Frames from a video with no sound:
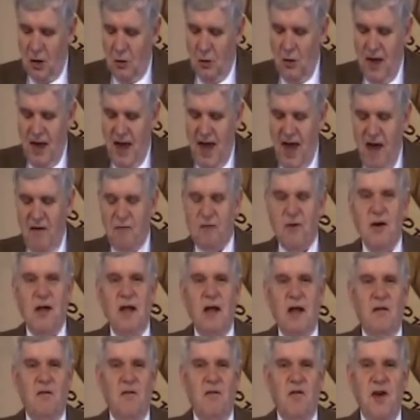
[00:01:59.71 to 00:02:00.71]
we have to
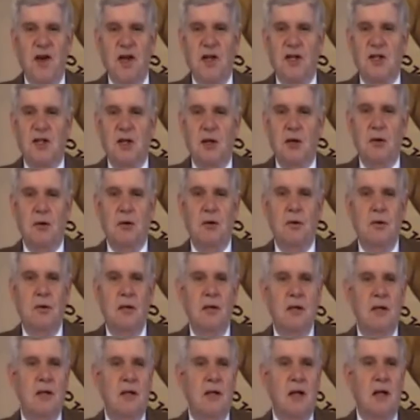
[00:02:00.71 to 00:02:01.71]
get physical
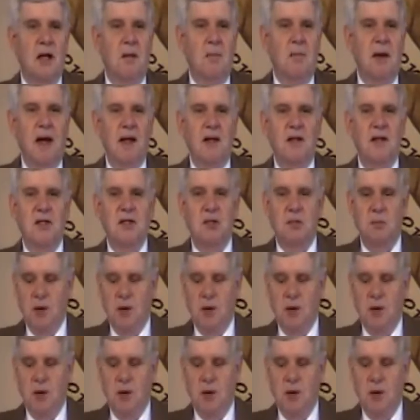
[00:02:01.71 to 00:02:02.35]
about the